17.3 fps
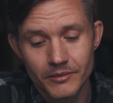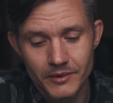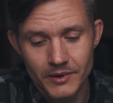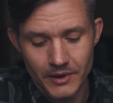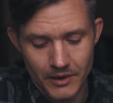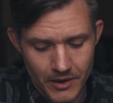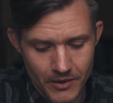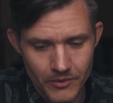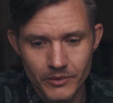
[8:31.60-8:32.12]

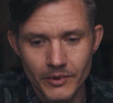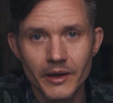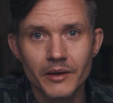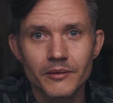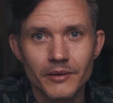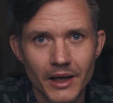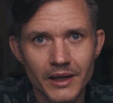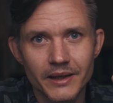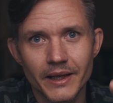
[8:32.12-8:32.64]
So I'll, wait,
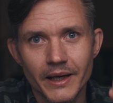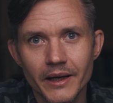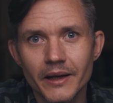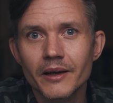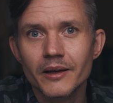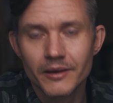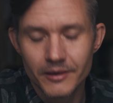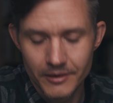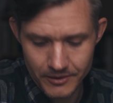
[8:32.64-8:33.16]
I'll get
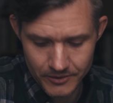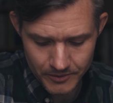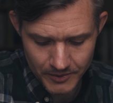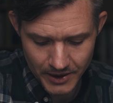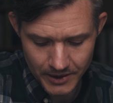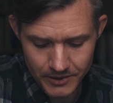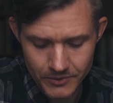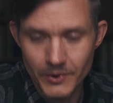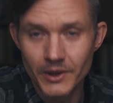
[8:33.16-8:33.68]
it.
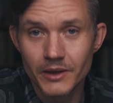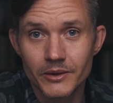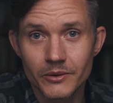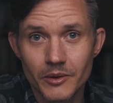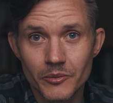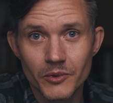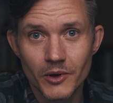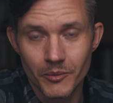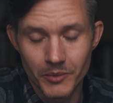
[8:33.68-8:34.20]
Might as well do
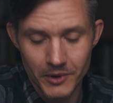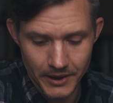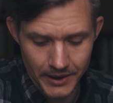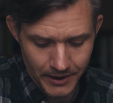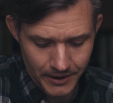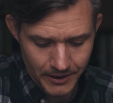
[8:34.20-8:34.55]
it properly.